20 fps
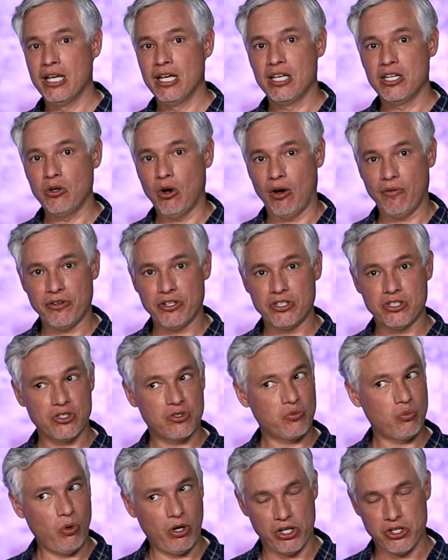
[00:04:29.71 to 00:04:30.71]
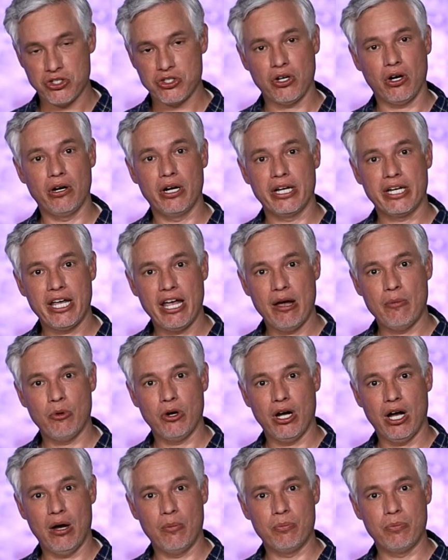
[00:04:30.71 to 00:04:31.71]
you often just want to start a camera
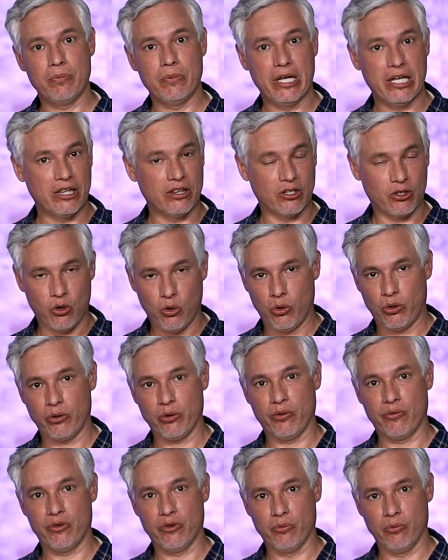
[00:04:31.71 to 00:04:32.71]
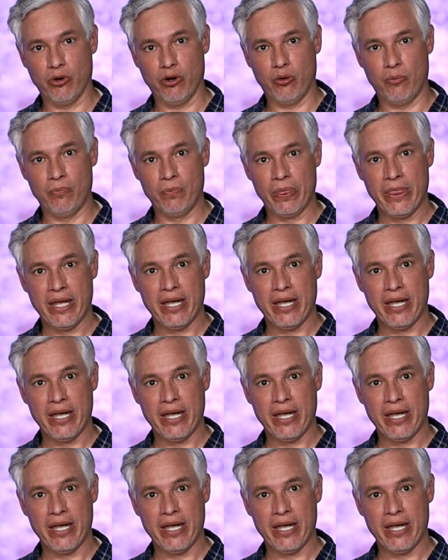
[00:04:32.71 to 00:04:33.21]
up in the corner of the room